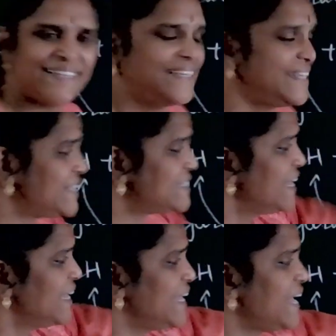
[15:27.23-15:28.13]
Yes,
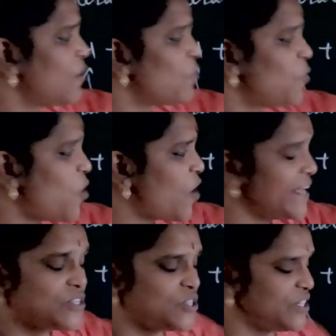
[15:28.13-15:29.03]
here
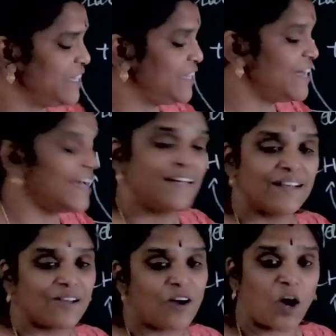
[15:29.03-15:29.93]
OH, here
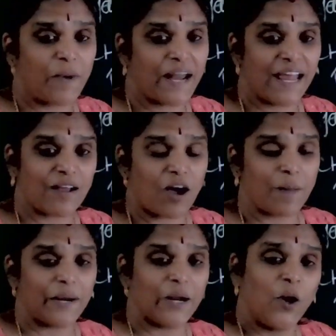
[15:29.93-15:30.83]
carbonyl
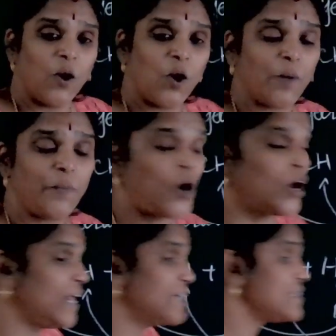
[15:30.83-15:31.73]
carbon. Hope you are
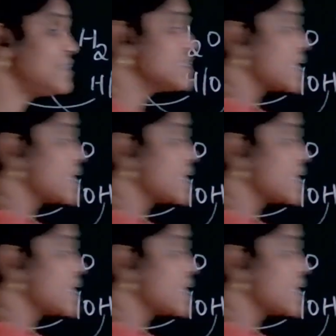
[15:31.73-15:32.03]
clear. So this is